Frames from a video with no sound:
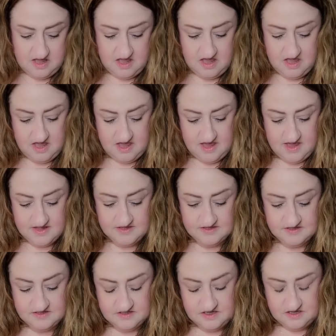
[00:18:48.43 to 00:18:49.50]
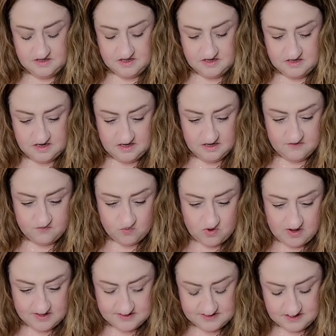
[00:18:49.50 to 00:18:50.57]
And the Knight of
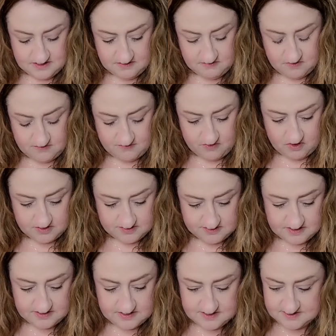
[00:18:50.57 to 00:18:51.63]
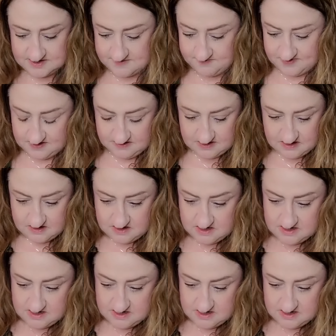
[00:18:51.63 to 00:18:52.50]
Wands in reverse. This is something...